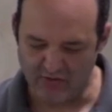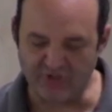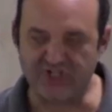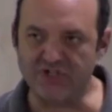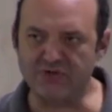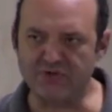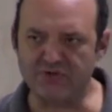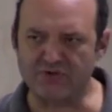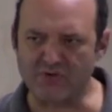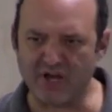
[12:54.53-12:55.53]
When Jesus
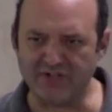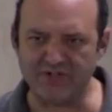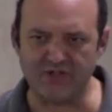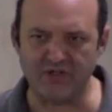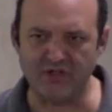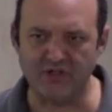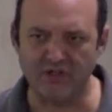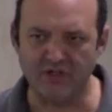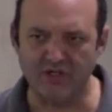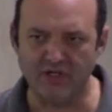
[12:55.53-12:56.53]
was arrested,
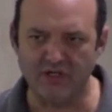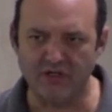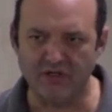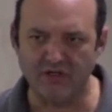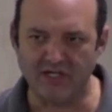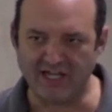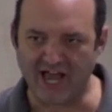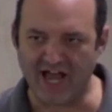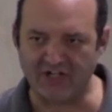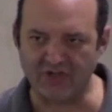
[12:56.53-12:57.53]

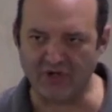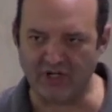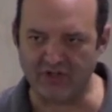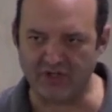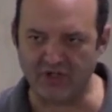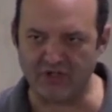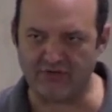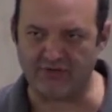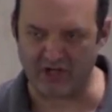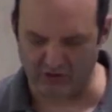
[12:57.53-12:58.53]
he actually continued to
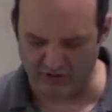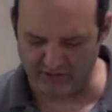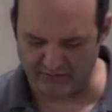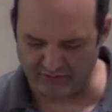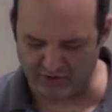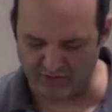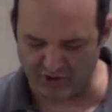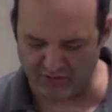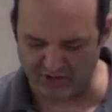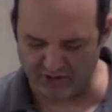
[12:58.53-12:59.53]
follow him for a
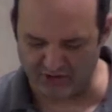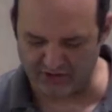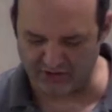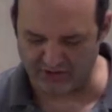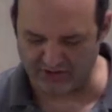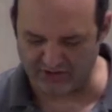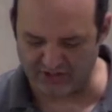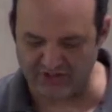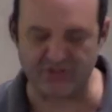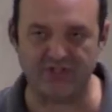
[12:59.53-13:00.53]
moment until they
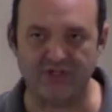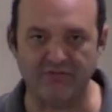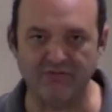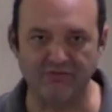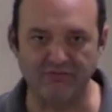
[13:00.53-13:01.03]
seized him.